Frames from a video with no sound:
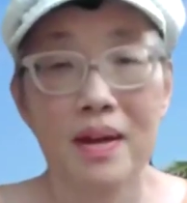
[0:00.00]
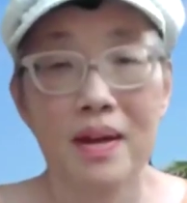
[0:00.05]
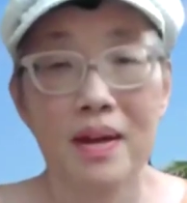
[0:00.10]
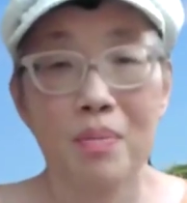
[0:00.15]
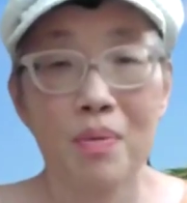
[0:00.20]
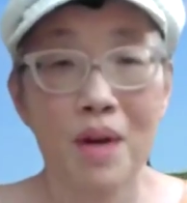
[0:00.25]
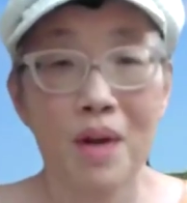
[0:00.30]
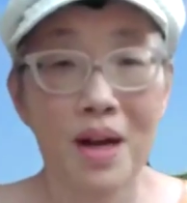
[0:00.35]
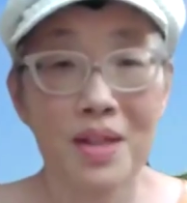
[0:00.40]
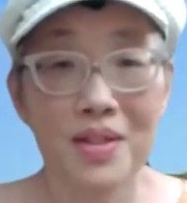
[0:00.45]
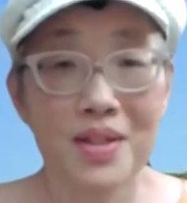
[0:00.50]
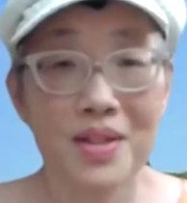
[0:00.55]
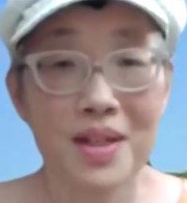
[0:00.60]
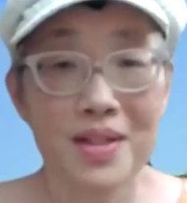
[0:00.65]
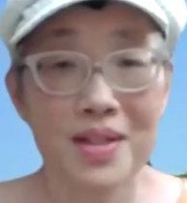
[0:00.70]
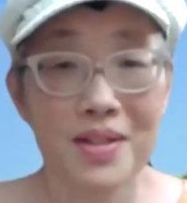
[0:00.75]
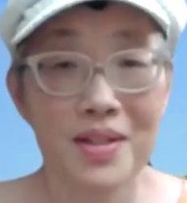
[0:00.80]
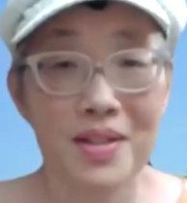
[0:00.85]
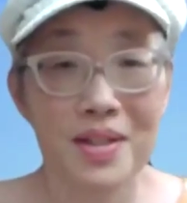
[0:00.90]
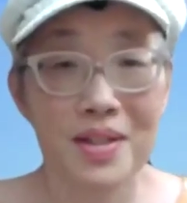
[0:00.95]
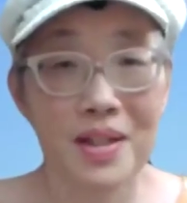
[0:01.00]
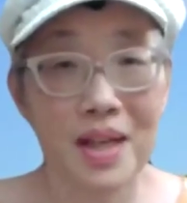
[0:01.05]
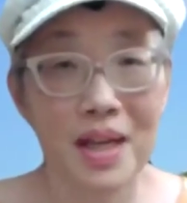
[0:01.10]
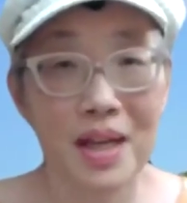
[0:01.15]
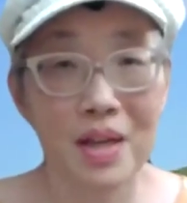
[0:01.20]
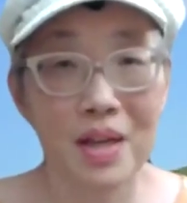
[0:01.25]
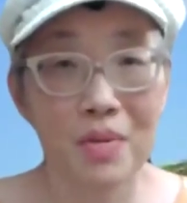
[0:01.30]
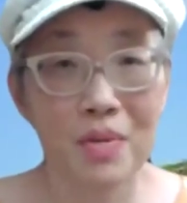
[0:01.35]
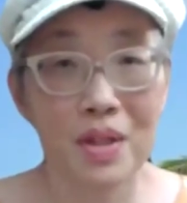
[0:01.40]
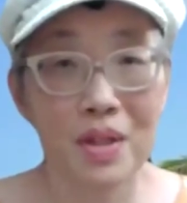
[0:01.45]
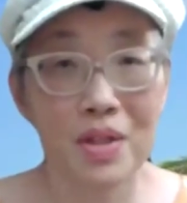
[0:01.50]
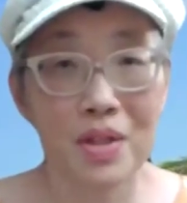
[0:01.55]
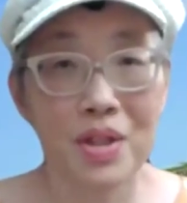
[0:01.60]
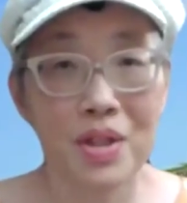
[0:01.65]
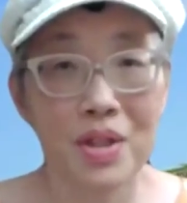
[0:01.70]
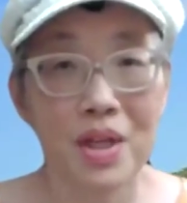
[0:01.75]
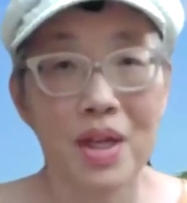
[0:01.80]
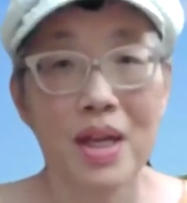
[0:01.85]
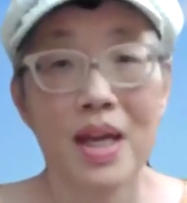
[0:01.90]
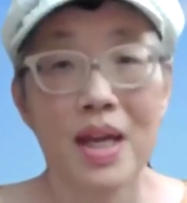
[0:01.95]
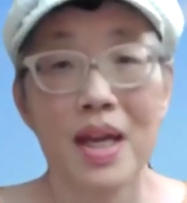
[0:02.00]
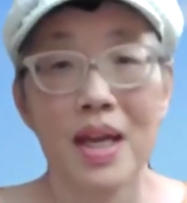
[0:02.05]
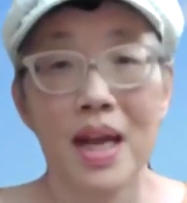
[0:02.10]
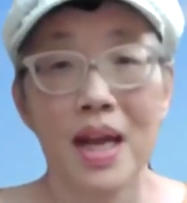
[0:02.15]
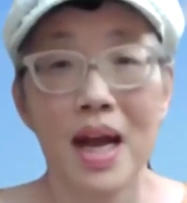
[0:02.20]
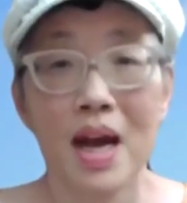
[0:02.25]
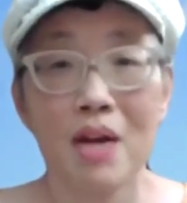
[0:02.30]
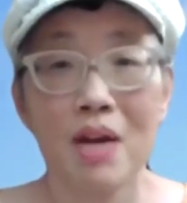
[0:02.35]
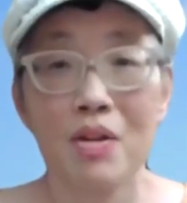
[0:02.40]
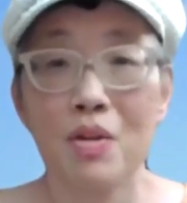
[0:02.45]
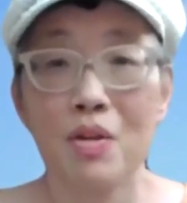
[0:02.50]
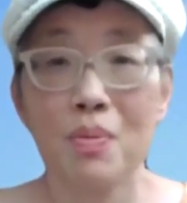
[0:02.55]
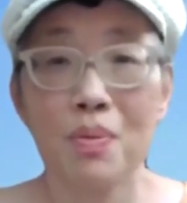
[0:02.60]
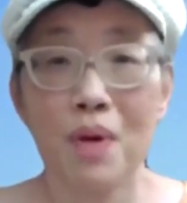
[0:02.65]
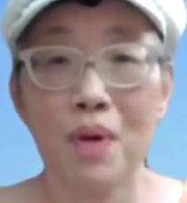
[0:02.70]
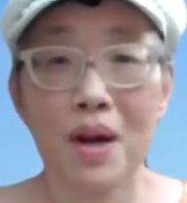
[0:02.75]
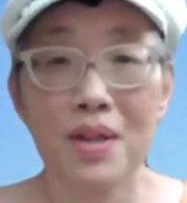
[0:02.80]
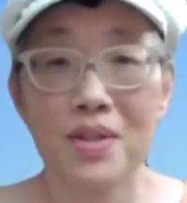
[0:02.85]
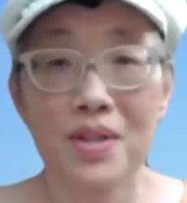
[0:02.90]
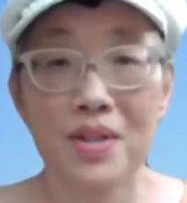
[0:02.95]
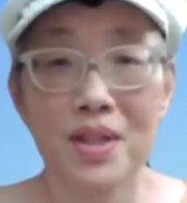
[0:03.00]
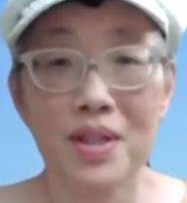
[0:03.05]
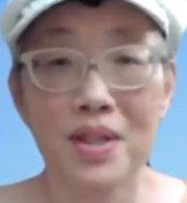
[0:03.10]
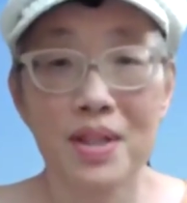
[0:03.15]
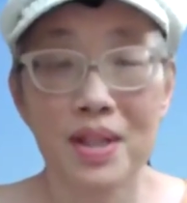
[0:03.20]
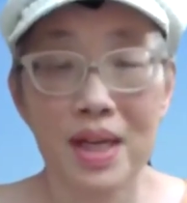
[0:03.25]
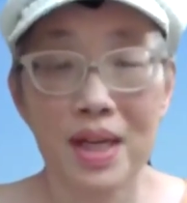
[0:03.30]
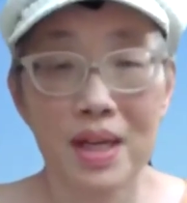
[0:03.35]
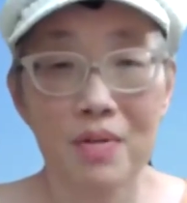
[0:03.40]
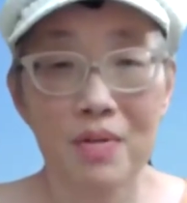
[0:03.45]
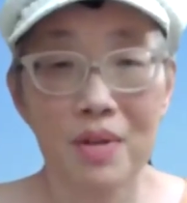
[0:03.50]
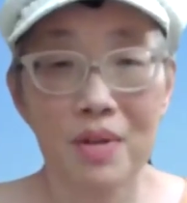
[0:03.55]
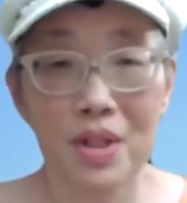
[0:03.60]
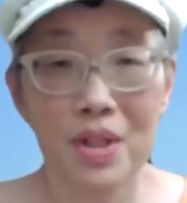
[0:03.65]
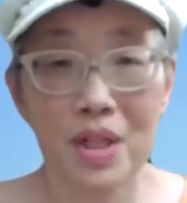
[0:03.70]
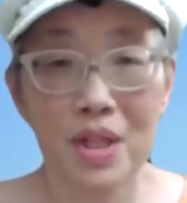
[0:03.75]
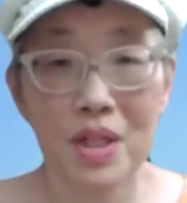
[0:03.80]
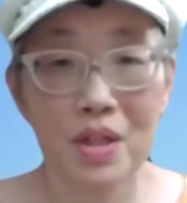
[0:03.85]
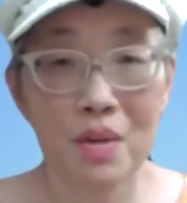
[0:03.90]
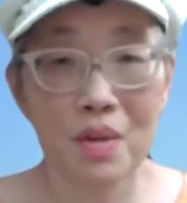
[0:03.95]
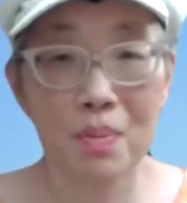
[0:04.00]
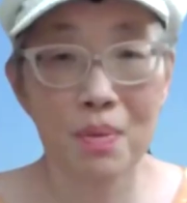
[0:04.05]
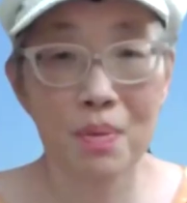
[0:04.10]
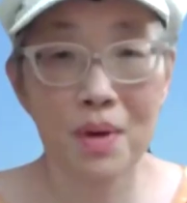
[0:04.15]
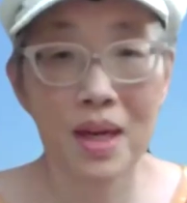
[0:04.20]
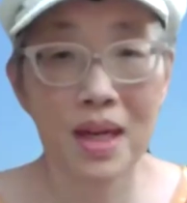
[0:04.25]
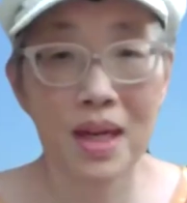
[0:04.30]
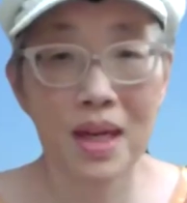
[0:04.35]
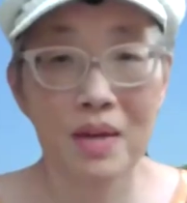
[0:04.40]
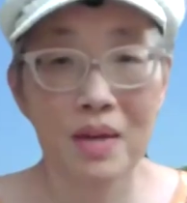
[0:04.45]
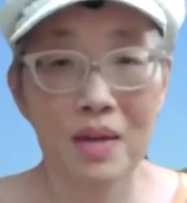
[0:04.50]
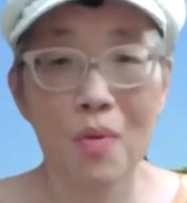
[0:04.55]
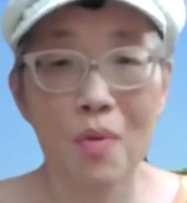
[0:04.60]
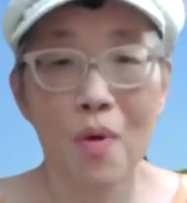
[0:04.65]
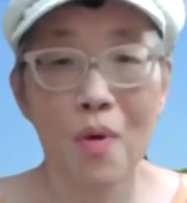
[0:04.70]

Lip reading: processes language and how you process language in your brain.